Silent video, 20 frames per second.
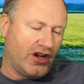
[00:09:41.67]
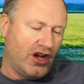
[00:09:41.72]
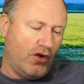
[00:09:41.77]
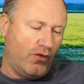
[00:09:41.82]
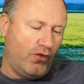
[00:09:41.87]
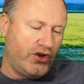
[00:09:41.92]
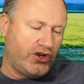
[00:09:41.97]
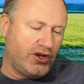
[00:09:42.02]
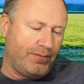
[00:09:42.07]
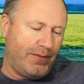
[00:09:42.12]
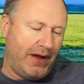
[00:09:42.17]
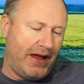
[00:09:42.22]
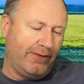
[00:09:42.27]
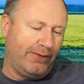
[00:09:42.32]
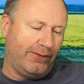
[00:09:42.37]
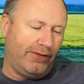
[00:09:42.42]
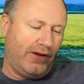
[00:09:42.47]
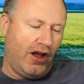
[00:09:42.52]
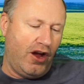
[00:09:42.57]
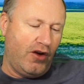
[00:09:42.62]
which are being
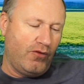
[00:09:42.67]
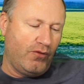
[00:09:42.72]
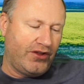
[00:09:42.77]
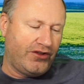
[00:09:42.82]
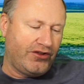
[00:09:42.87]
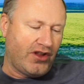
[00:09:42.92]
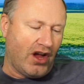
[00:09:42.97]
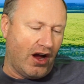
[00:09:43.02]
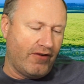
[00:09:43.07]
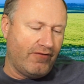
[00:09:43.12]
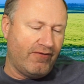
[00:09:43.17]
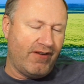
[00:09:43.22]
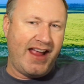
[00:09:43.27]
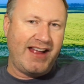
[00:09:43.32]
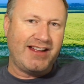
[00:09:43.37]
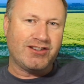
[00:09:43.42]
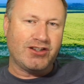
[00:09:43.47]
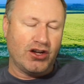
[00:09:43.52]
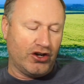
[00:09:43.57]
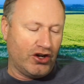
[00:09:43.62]
flown with
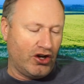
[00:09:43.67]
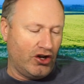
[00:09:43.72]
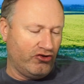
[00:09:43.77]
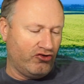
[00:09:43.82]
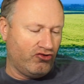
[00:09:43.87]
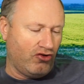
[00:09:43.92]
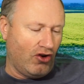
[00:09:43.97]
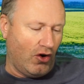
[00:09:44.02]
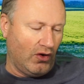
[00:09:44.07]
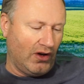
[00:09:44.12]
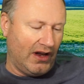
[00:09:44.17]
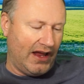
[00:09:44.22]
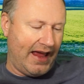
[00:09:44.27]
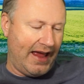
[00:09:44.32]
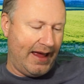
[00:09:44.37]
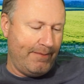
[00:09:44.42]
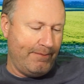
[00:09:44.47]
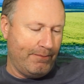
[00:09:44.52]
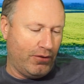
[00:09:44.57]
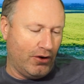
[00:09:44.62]
direct control
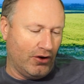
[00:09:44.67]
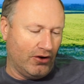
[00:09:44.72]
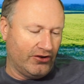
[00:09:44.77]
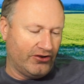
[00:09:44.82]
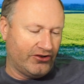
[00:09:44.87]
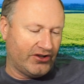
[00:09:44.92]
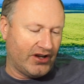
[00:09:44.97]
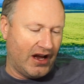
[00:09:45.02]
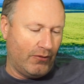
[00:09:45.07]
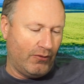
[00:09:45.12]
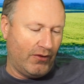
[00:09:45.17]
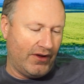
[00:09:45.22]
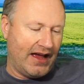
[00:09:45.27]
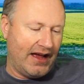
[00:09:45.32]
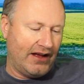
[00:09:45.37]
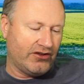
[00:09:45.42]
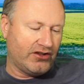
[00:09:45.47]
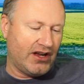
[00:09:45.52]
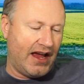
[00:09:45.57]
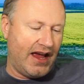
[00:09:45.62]
inputs and
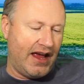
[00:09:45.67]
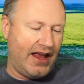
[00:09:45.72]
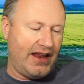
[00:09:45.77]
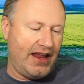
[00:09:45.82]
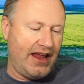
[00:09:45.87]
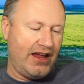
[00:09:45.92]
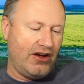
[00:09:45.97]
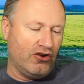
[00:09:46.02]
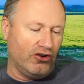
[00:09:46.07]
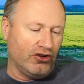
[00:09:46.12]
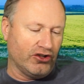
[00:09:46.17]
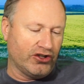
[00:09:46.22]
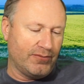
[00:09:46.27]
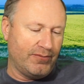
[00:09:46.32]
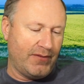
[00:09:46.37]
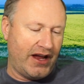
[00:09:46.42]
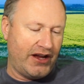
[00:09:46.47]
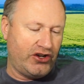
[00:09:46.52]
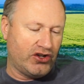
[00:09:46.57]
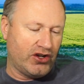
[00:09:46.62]
without any
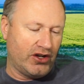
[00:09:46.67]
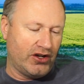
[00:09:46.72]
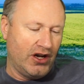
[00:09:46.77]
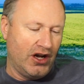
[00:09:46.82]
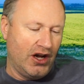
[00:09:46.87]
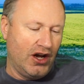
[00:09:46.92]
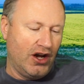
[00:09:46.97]
automation